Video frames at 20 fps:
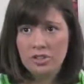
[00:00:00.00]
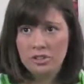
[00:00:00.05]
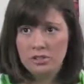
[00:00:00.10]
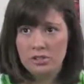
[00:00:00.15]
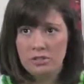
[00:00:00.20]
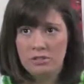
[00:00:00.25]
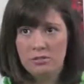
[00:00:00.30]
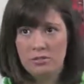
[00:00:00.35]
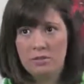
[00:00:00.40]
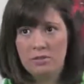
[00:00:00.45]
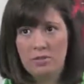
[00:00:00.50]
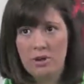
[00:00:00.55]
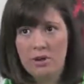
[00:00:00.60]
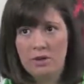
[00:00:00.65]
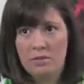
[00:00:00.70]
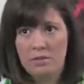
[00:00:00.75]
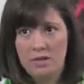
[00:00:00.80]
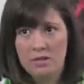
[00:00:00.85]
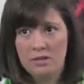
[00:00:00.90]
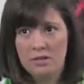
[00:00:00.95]
Chantilis was
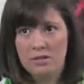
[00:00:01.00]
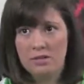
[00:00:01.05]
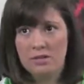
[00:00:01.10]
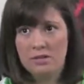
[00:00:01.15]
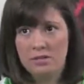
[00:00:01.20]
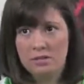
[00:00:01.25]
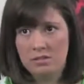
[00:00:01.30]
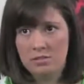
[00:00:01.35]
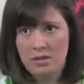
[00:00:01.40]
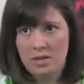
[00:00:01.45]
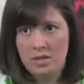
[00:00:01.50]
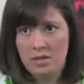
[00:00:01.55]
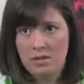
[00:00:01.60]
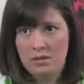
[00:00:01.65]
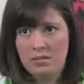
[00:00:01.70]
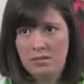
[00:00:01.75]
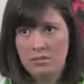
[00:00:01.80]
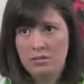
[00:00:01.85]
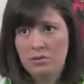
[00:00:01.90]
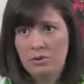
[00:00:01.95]
recommended to
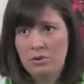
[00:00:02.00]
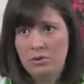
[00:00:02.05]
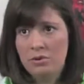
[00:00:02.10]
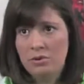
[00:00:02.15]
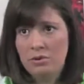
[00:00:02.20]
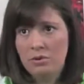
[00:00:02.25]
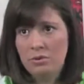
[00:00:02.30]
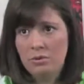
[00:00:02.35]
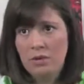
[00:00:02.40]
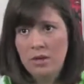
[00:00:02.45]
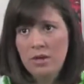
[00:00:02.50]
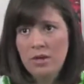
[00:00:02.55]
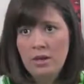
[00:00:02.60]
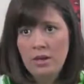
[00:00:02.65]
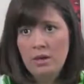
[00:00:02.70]
me through